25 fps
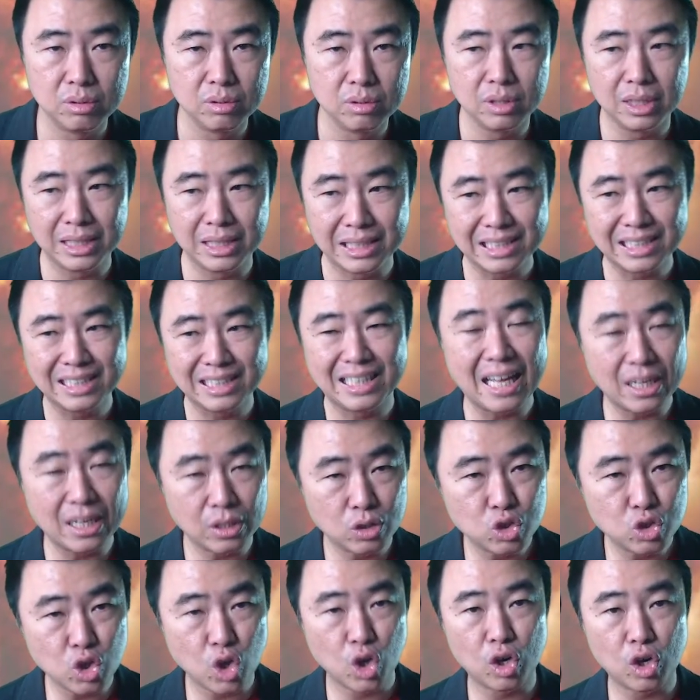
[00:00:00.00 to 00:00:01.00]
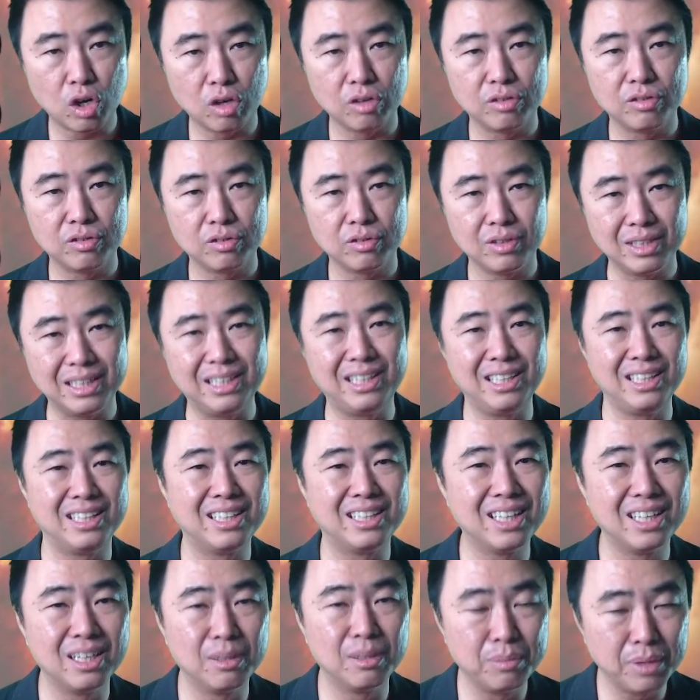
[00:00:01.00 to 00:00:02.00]
It's that sort of
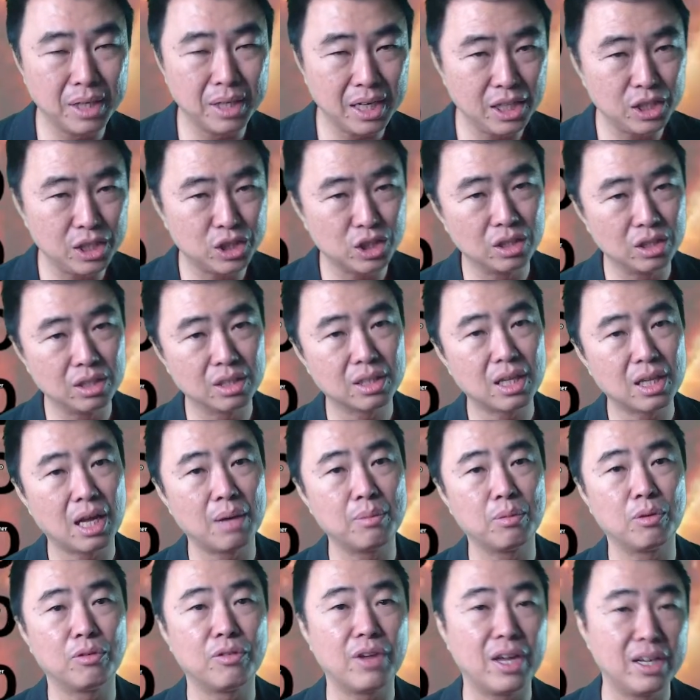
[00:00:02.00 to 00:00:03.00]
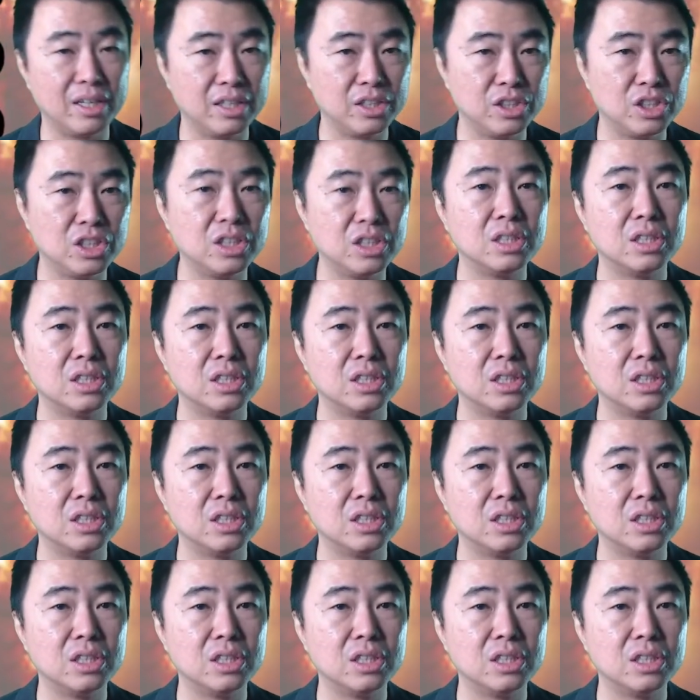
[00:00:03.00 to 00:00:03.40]
determination type of energy,